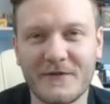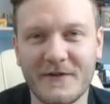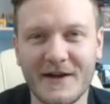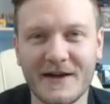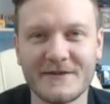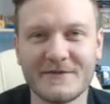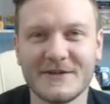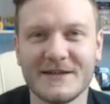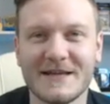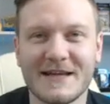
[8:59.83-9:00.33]

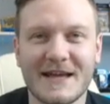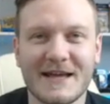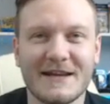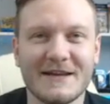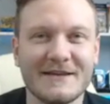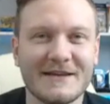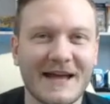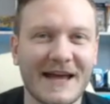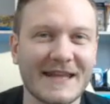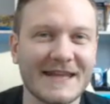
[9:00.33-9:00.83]
5 in the
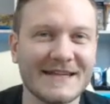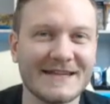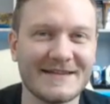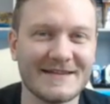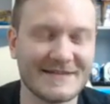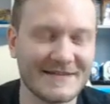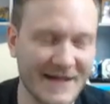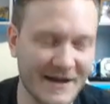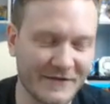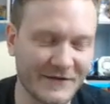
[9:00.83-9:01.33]
end, and this
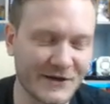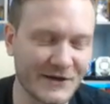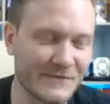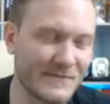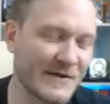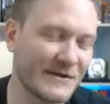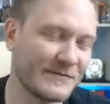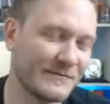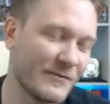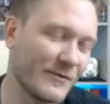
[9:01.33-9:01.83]
is definitely the
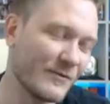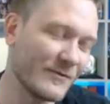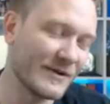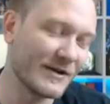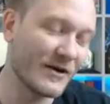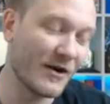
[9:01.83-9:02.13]
best pull we